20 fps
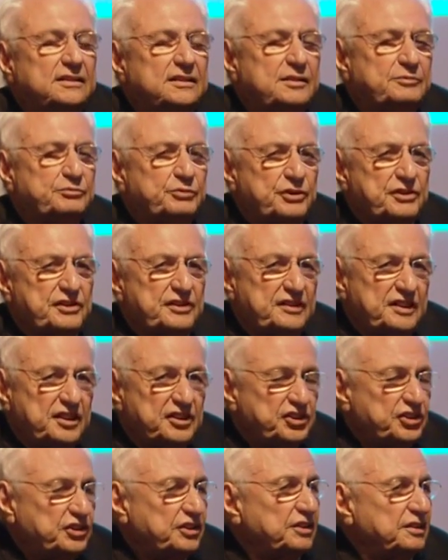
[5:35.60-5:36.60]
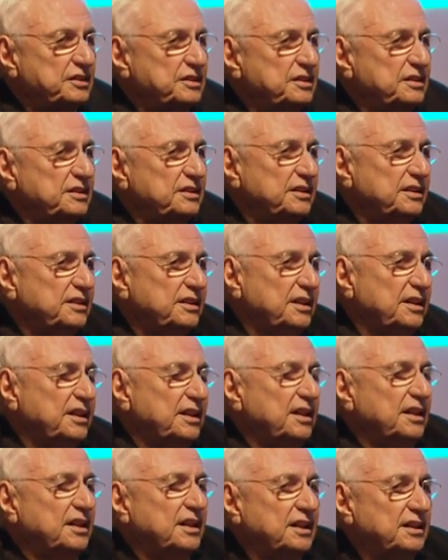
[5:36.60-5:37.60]
the precision
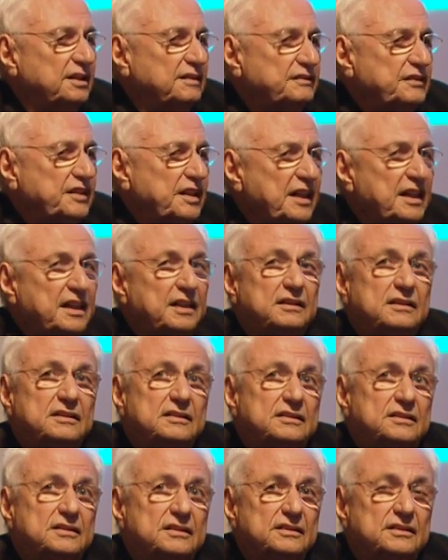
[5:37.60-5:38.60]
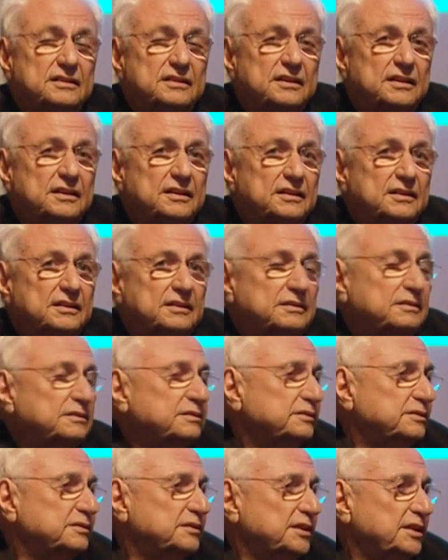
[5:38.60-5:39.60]
of that uh,
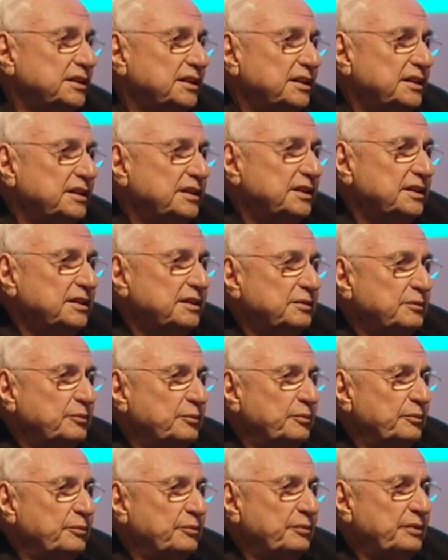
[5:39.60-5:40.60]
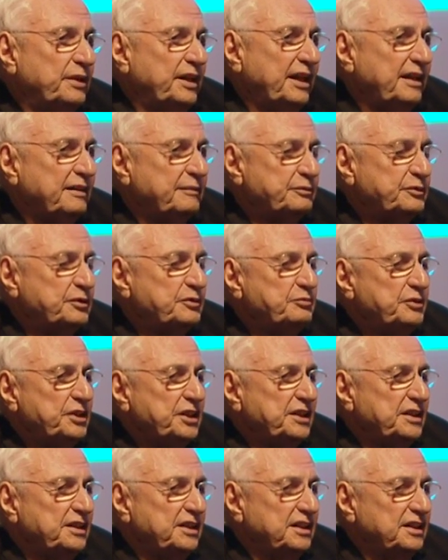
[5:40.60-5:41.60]
kept
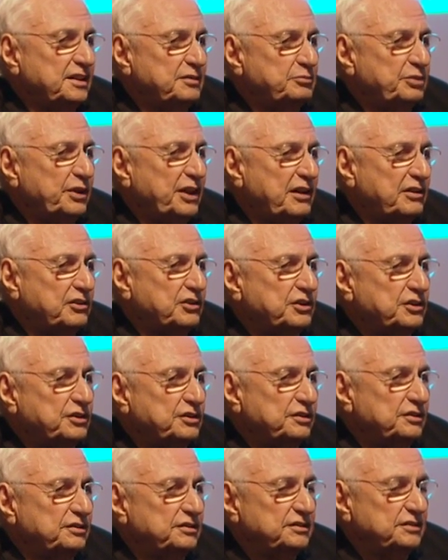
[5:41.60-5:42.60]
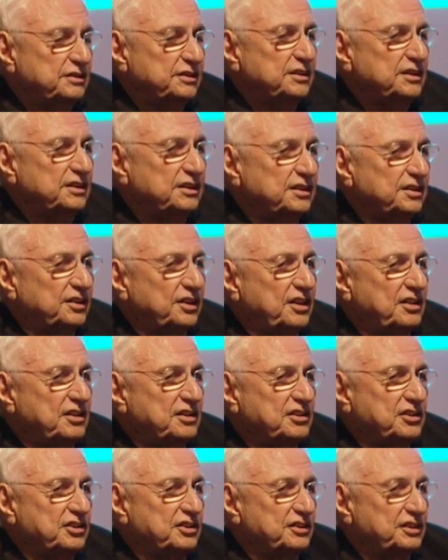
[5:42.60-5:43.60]
me in power
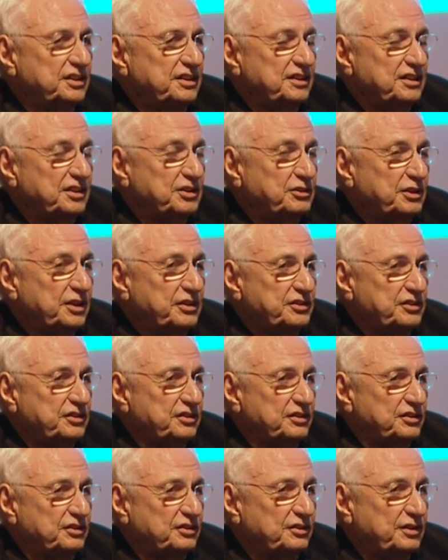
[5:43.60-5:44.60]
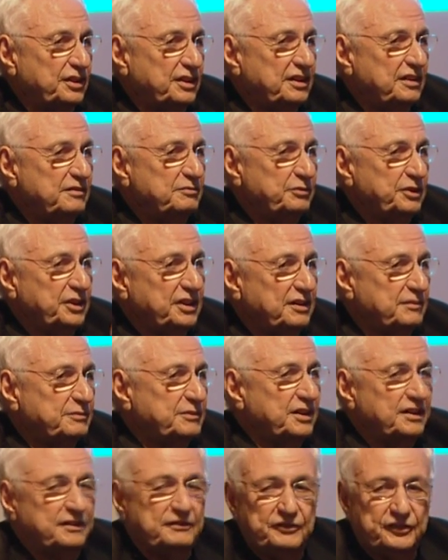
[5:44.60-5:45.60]
longer in the equation. So I didn't become
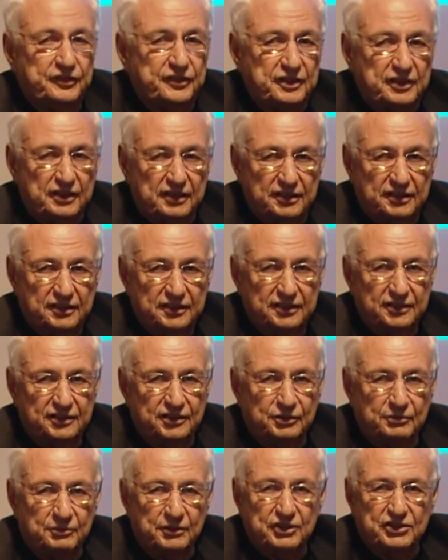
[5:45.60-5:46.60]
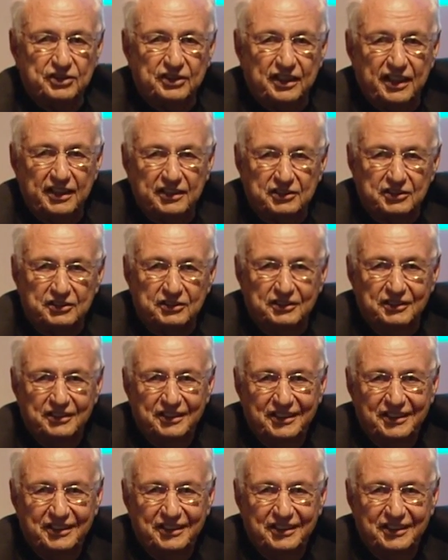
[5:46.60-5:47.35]
the infant till much later.